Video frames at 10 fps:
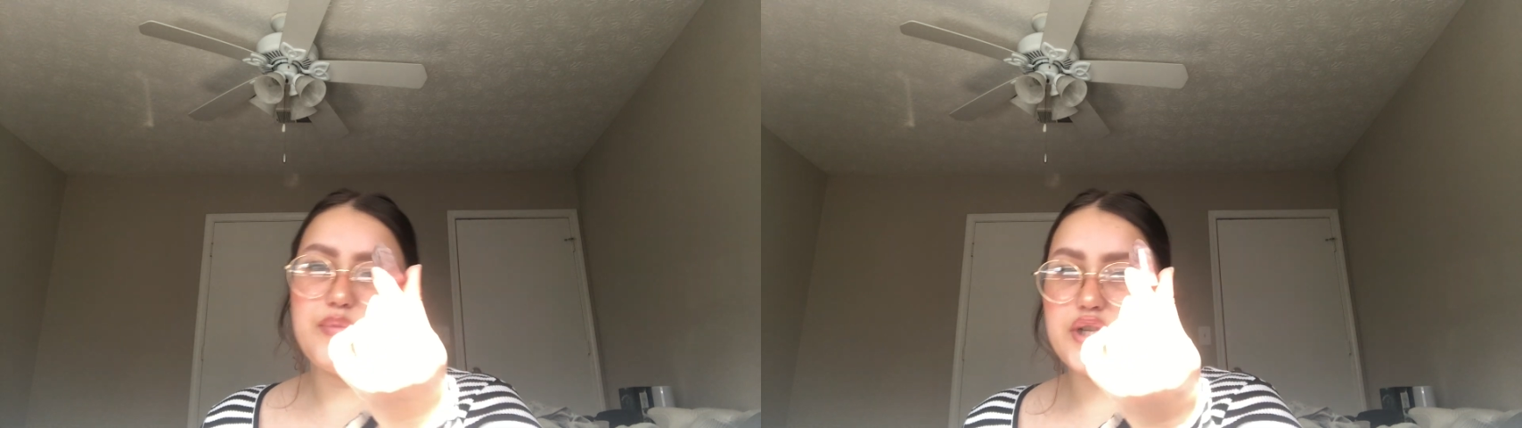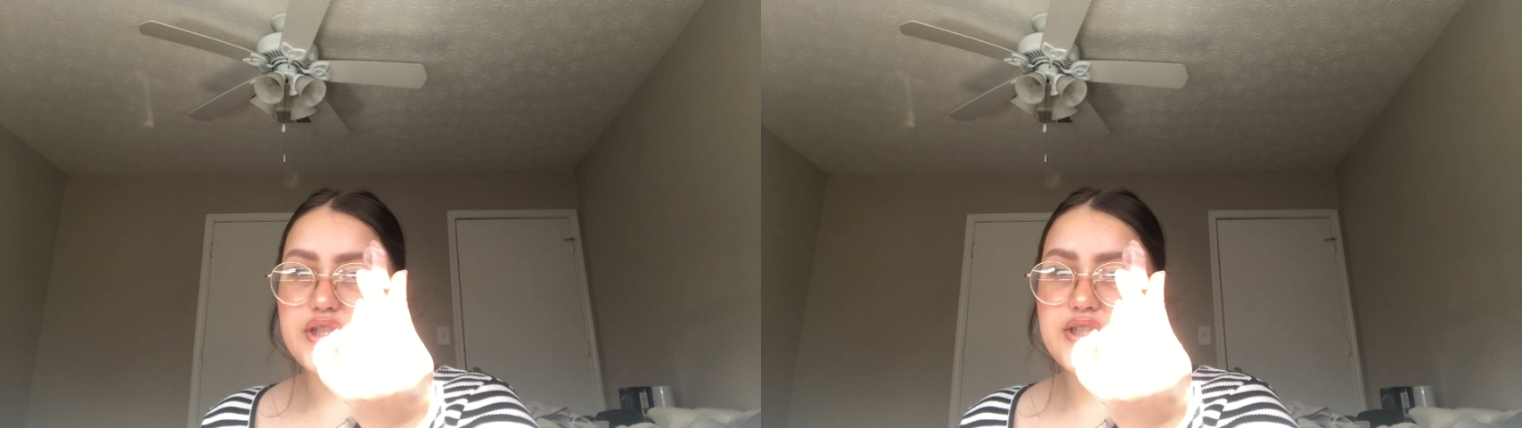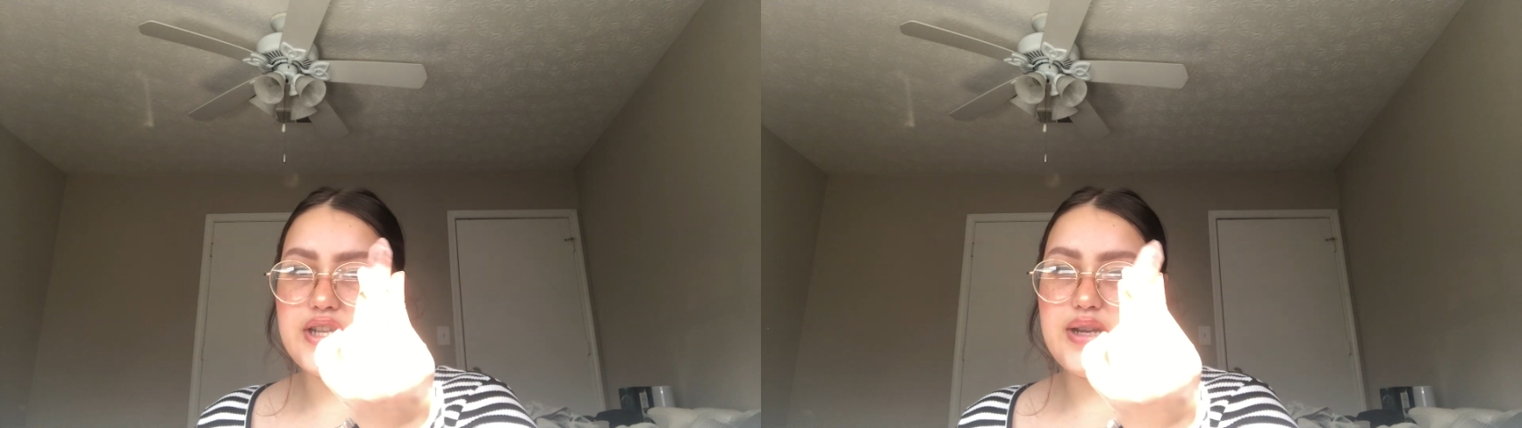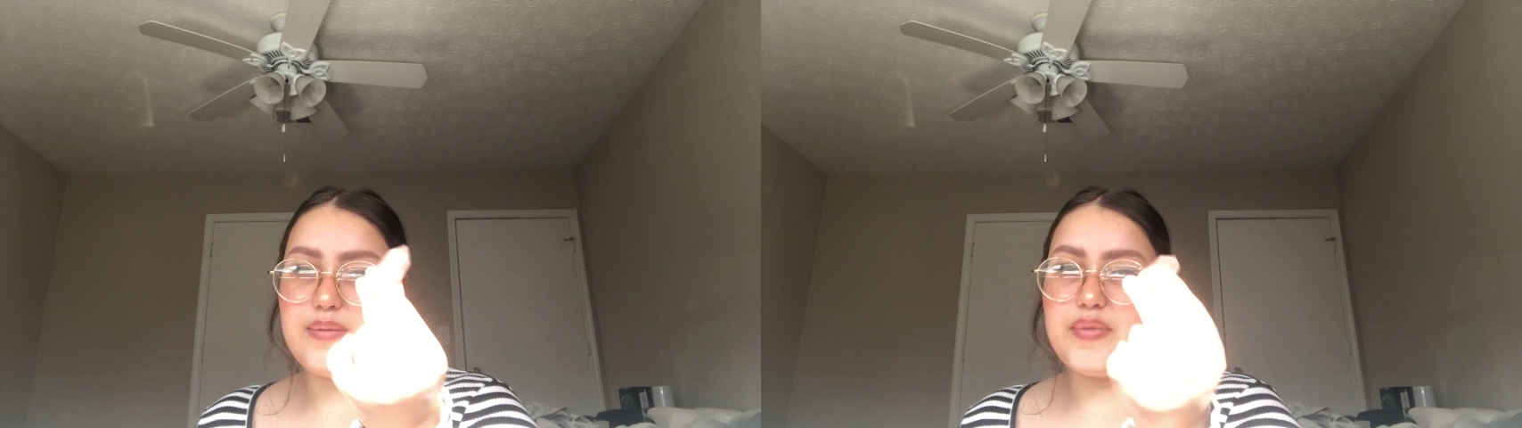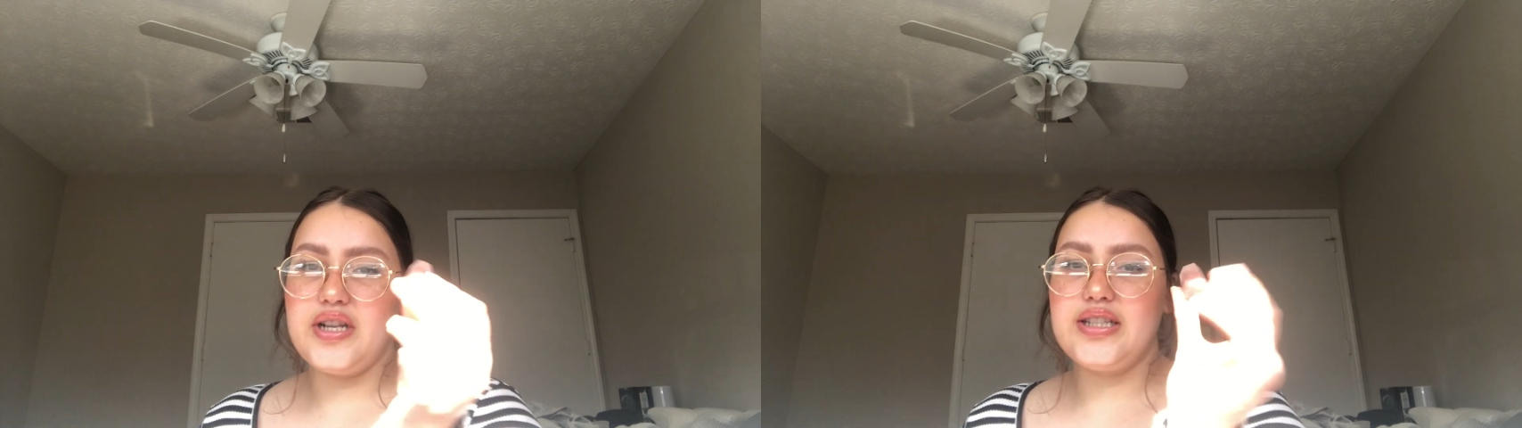person,
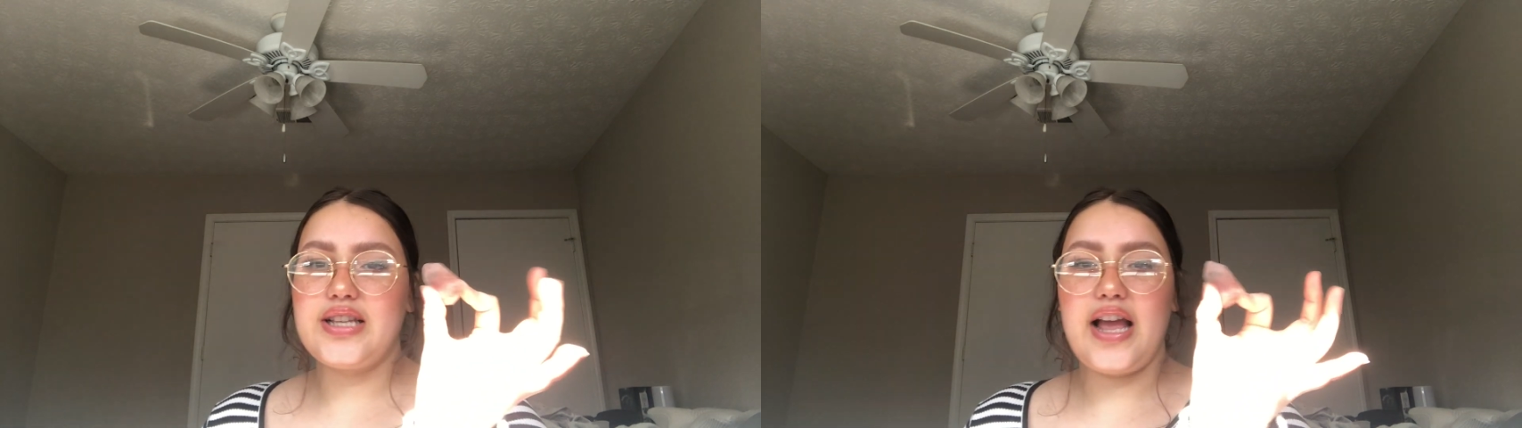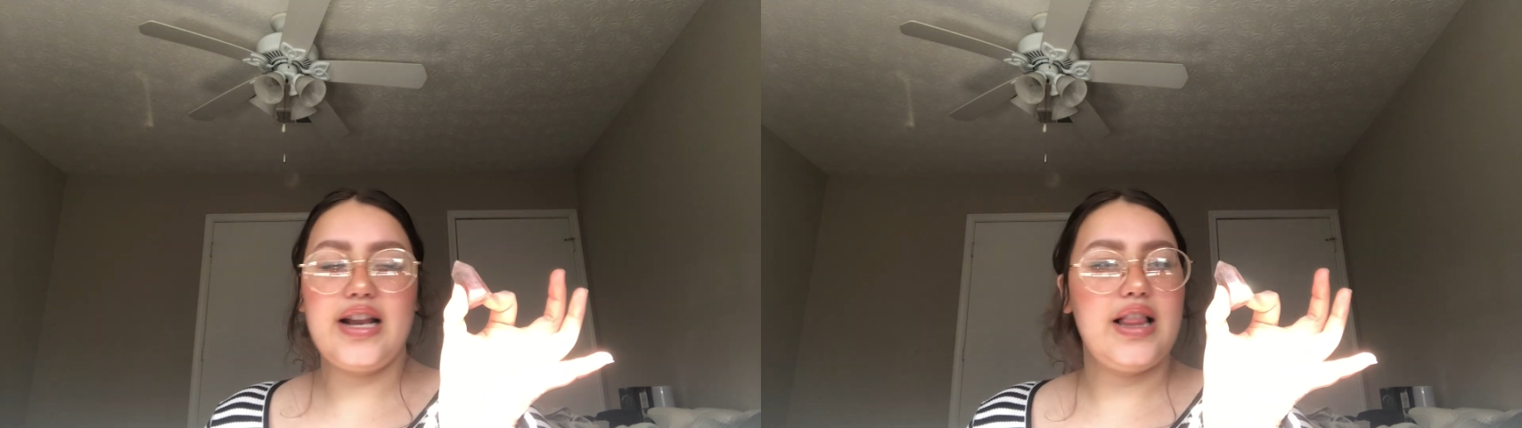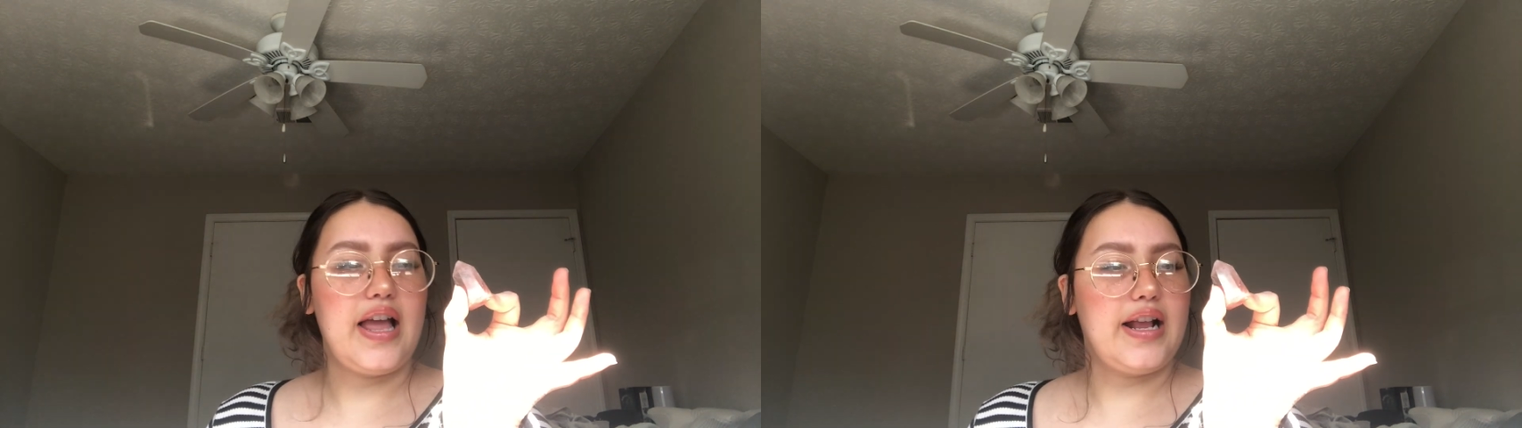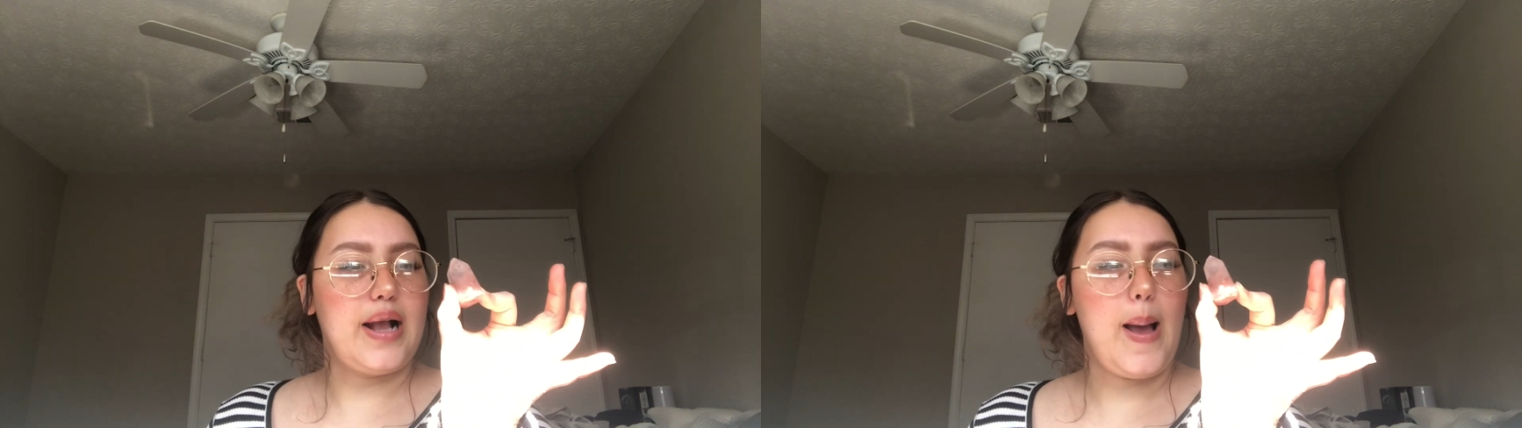but it's kind of like